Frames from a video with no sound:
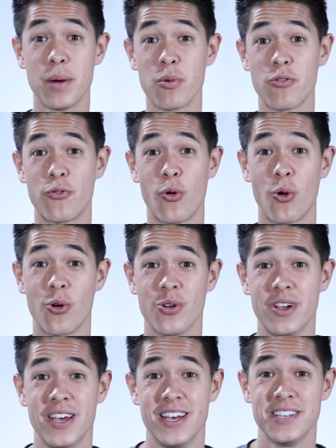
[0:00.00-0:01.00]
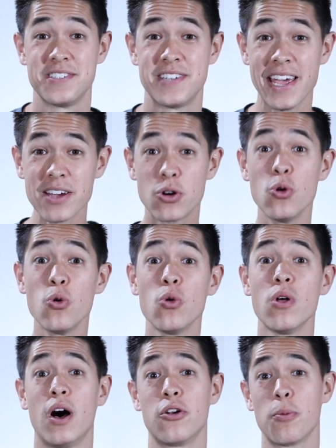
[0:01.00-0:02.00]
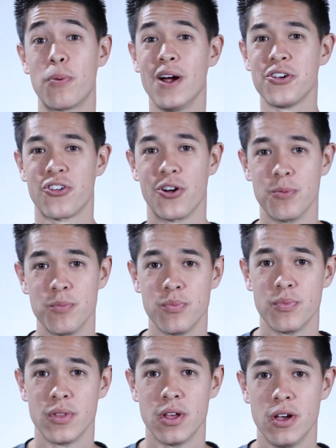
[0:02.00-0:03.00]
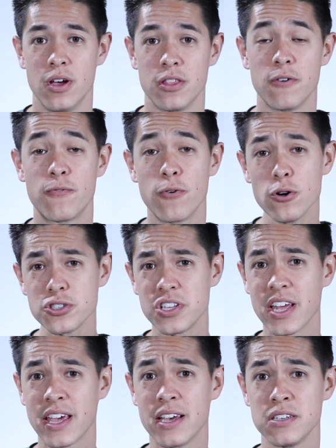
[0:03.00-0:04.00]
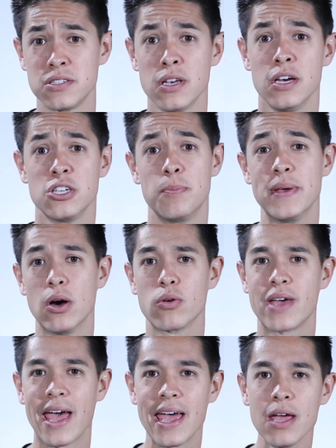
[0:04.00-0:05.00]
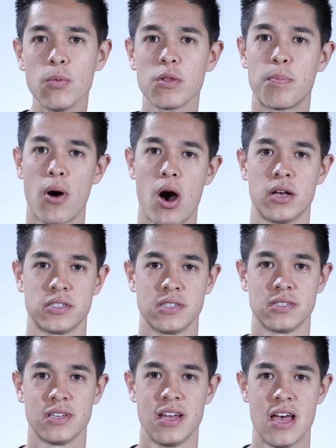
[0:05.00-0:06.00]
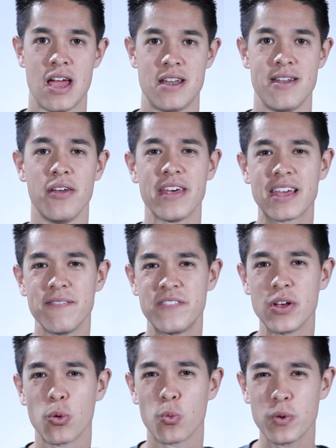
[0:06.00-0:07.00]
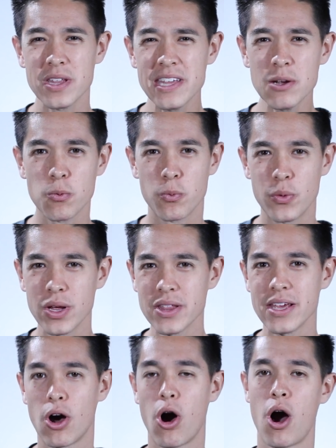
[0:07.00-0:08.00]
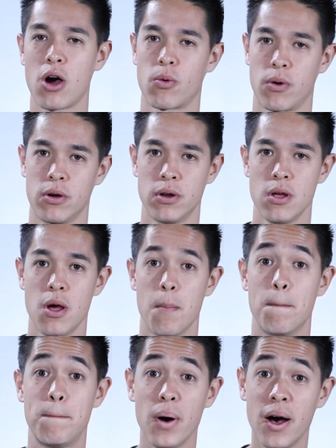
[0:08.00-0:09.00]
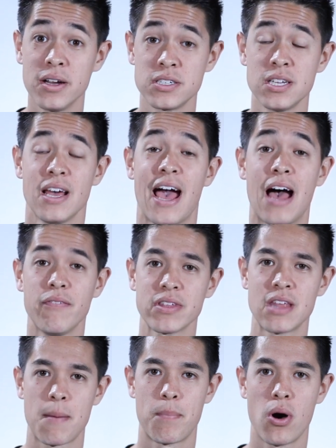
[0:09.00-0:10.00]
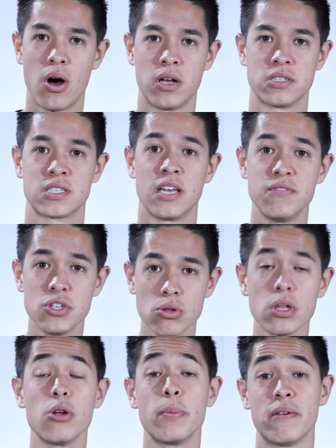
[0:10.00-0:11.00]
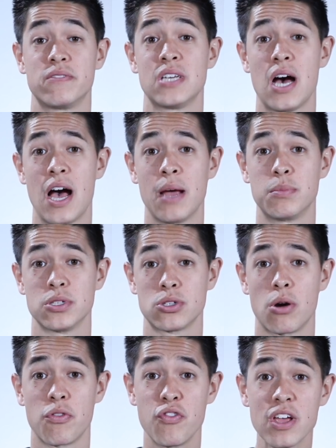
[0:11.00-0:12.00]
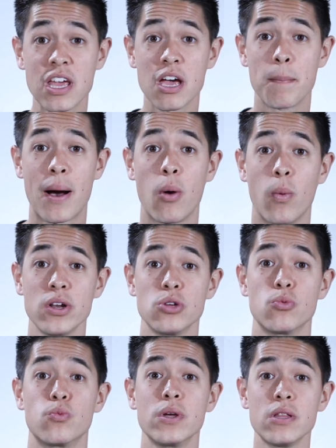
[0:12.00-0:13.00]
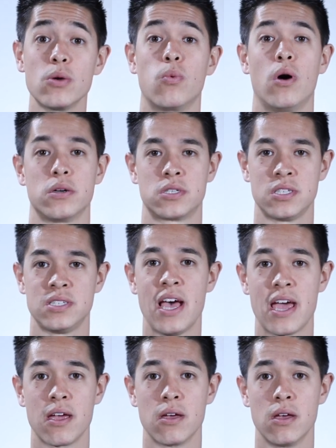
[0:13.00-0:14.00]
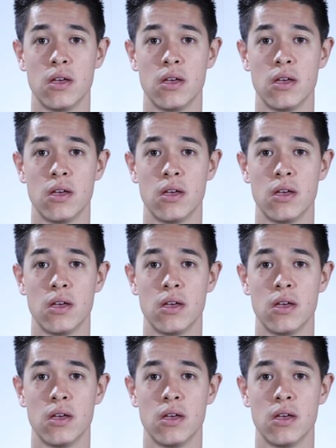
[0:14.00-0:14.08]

number 4, stay cool under pressure. The first thing is to be okay with pauses. Now, they can feel really, really awkward, but having that pause gives you a little bit of time to start thinking about what you really want to say.